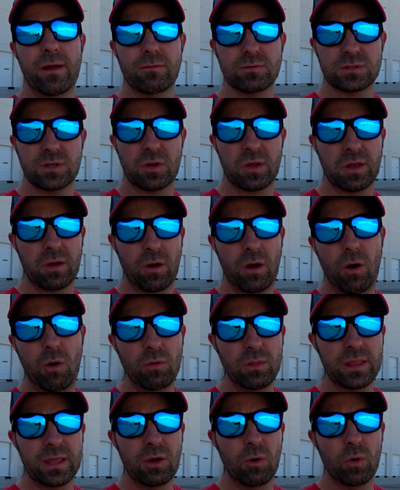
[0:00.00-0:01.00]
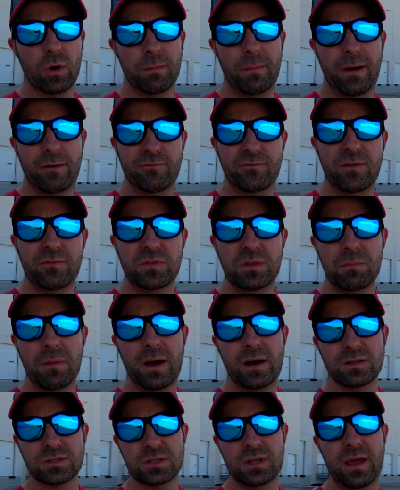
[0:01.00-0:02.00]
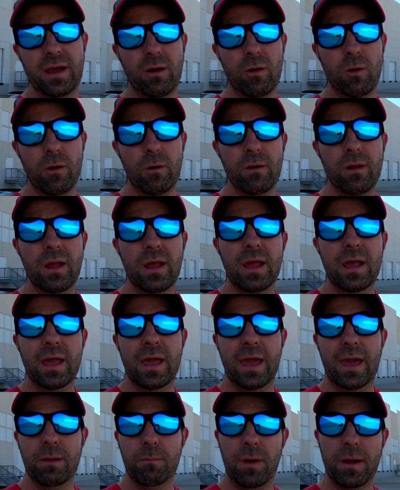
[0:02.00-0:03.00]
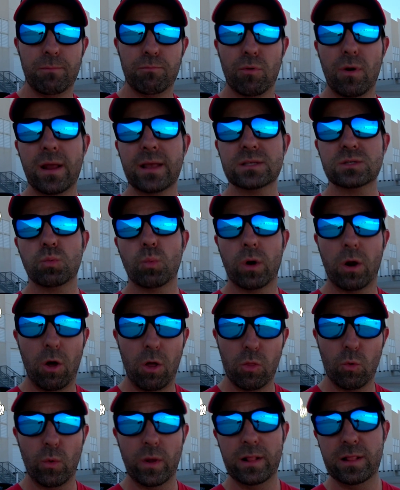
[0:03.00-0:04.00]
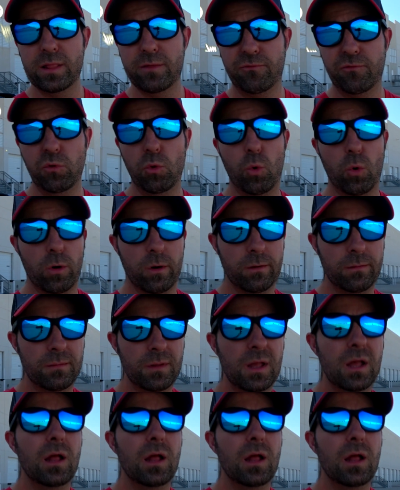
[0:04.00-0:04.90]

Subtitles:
I was only going about 50 miles an hour, and my brakes went all the way to the floor.